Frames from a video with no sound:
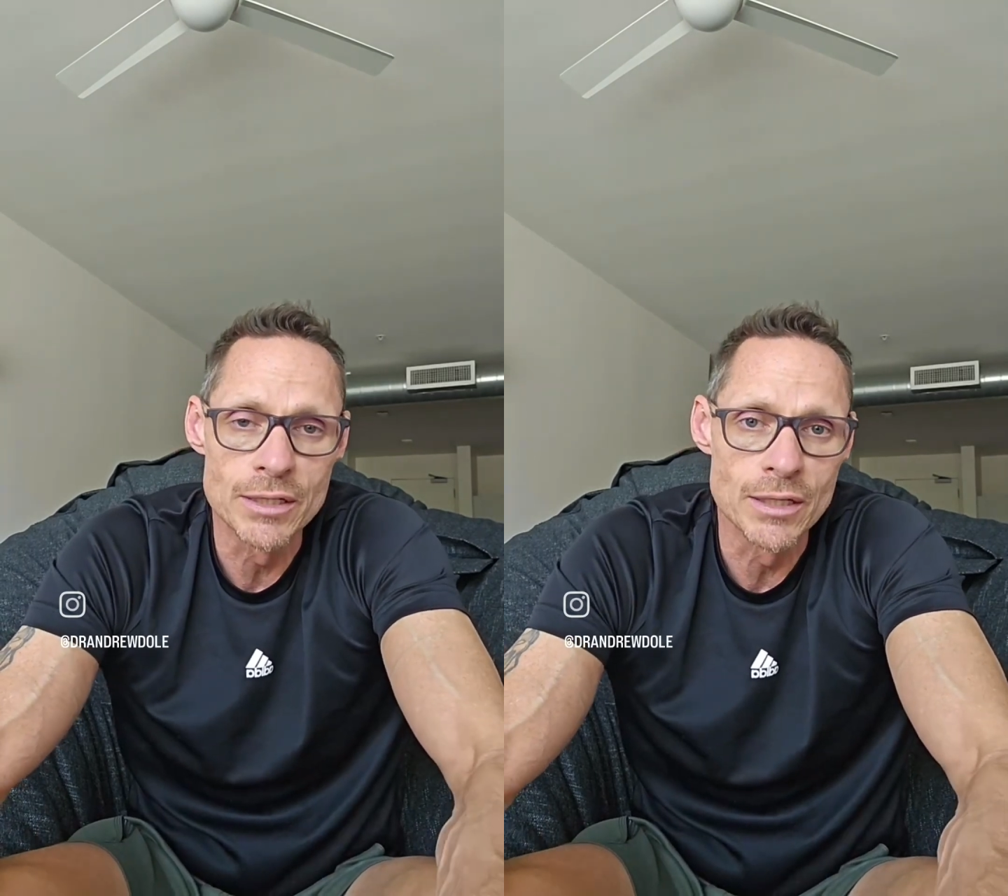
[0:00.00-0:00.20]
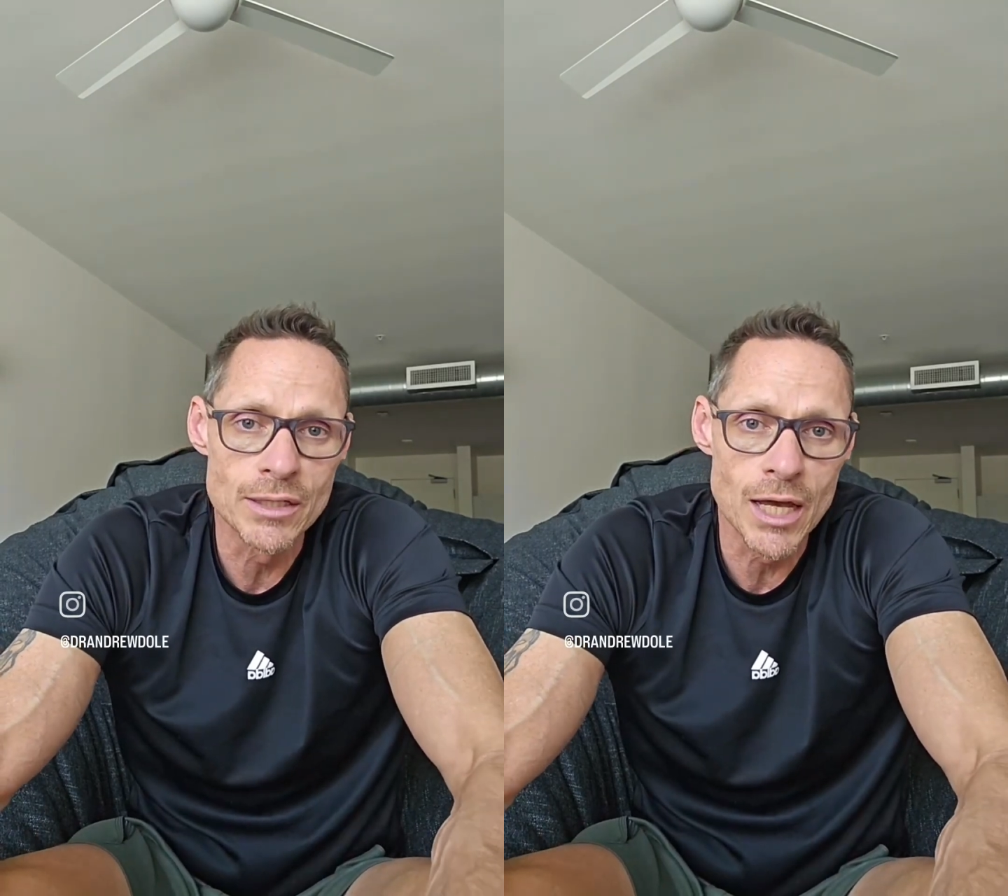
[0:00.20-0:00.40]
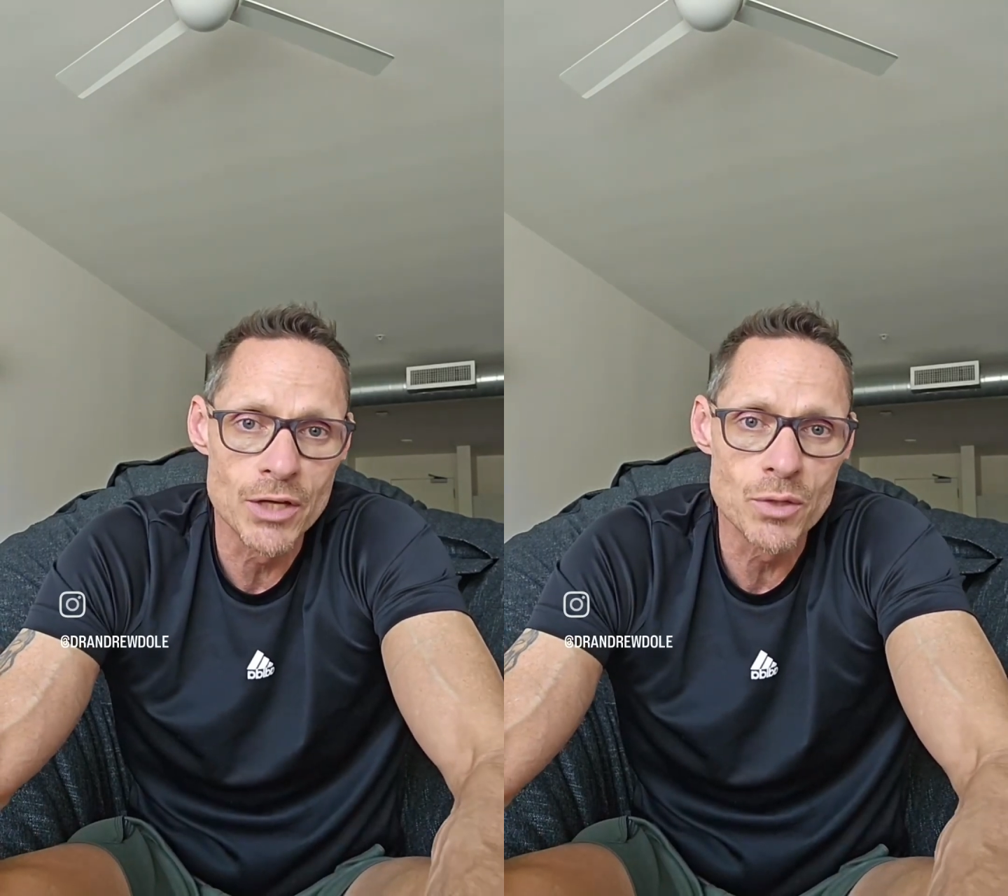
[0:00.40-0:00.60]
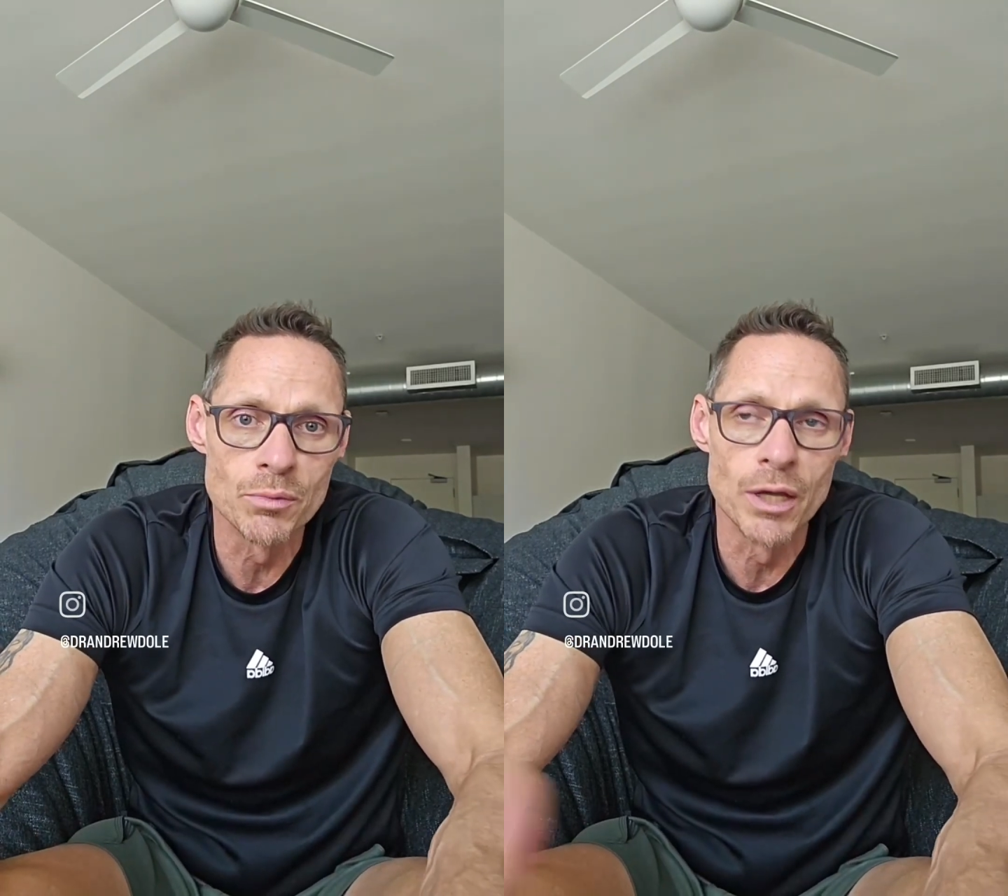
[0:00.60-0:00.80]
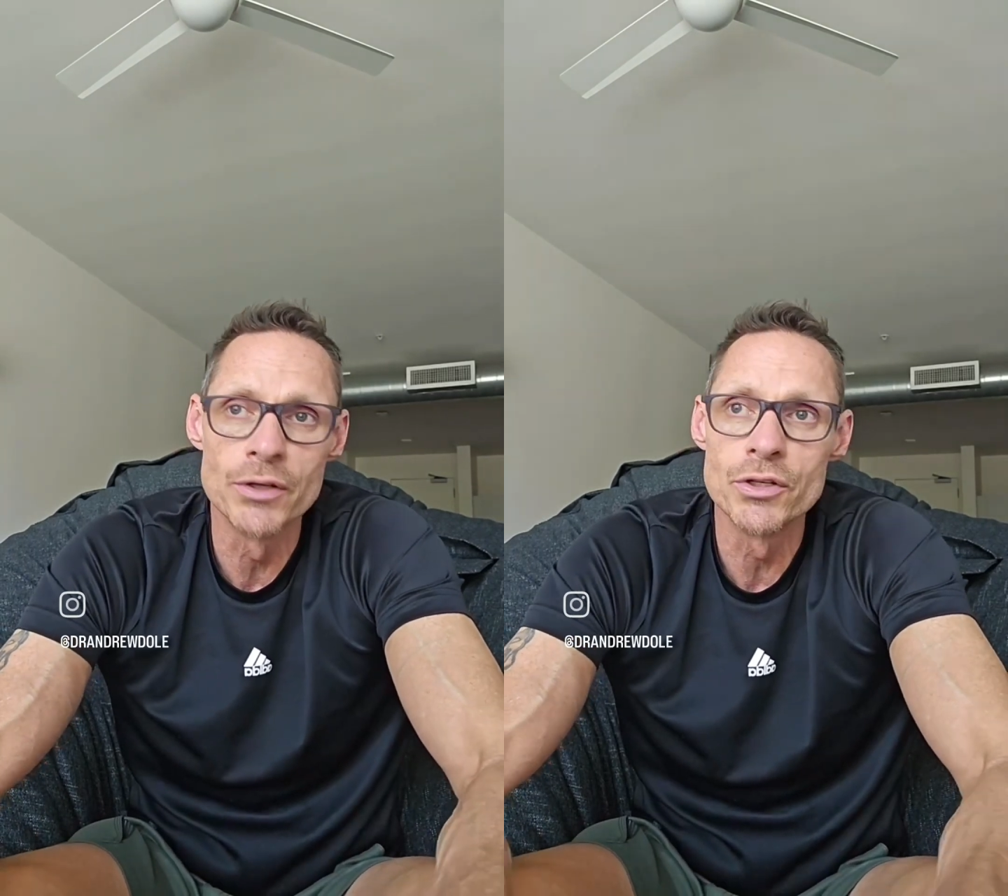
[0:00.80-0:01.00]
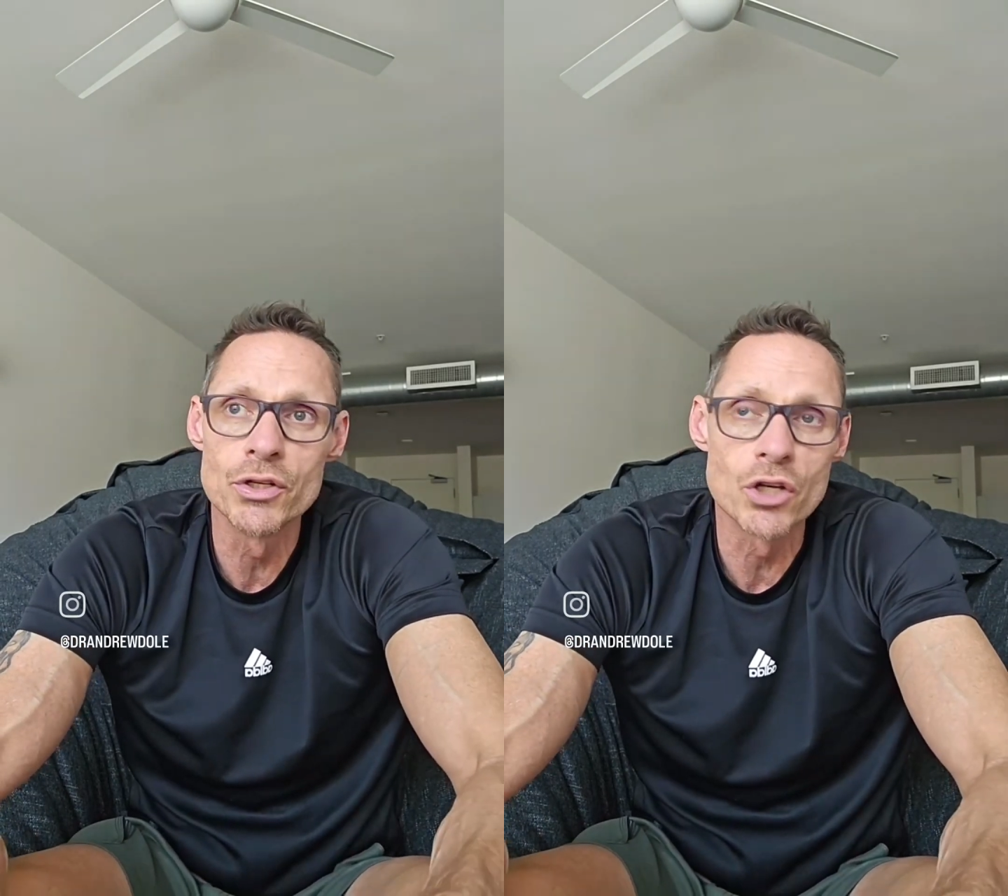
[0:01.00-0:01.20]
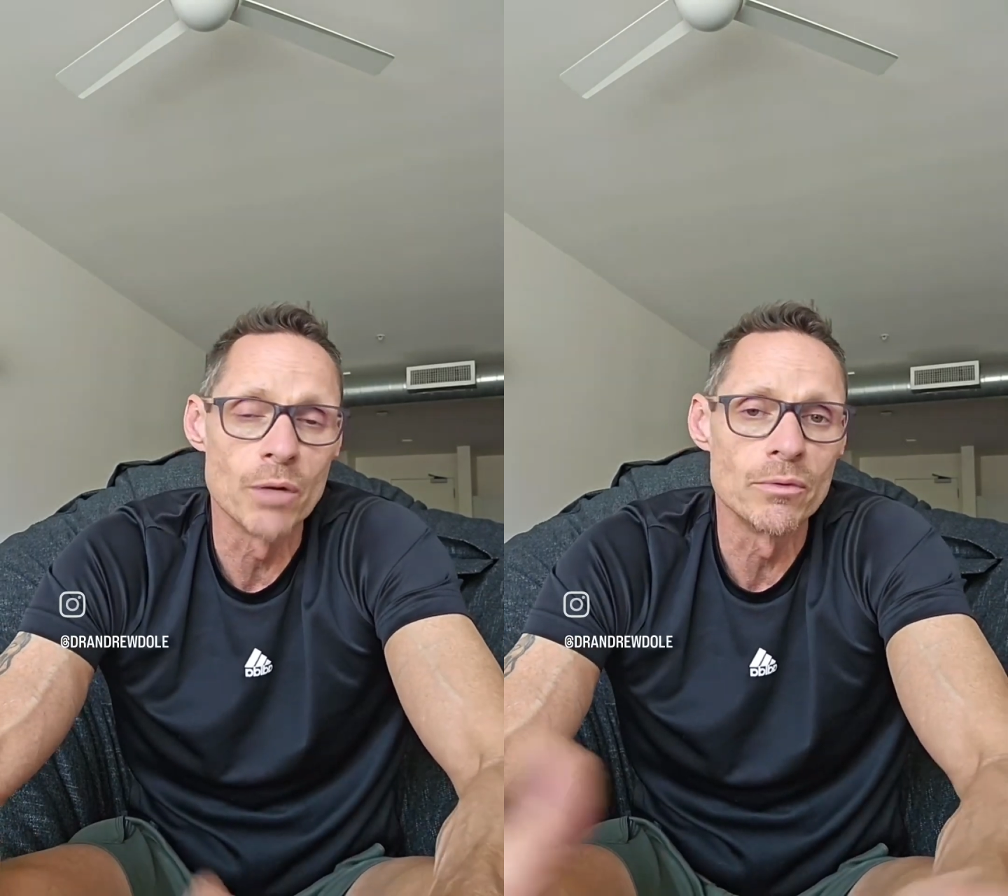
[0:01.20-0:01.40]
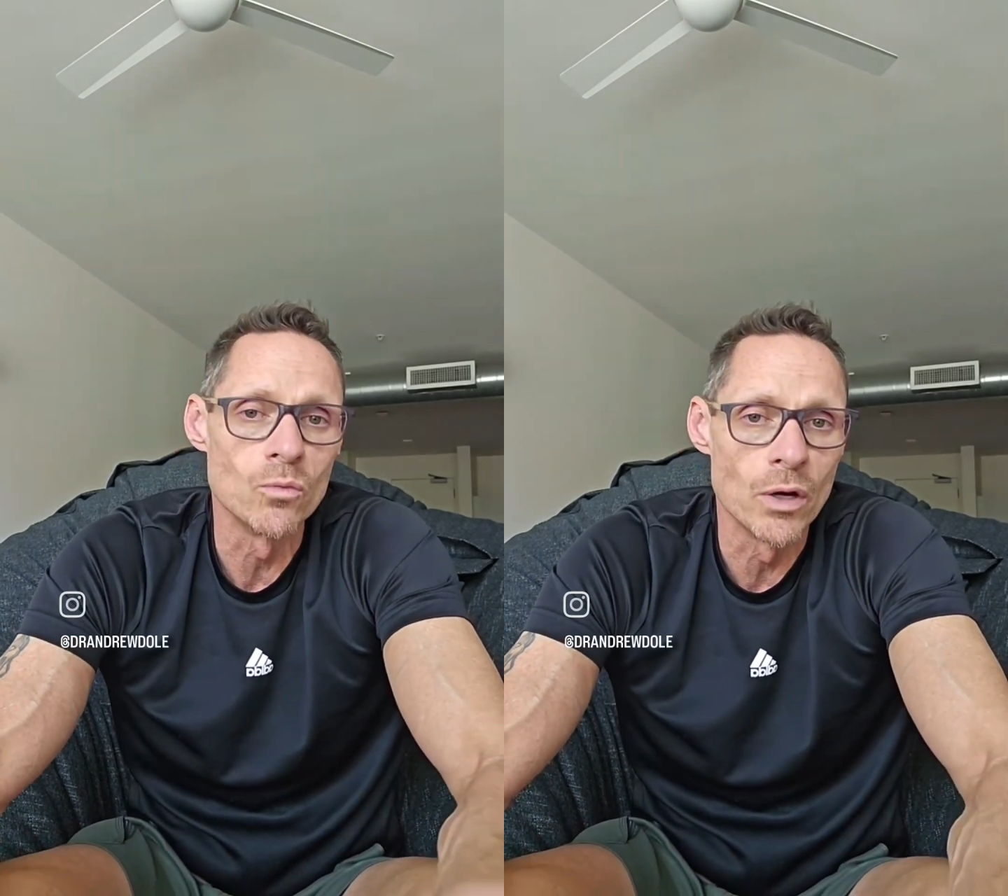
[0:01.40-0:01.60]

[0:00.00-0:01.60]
inside your blood to determine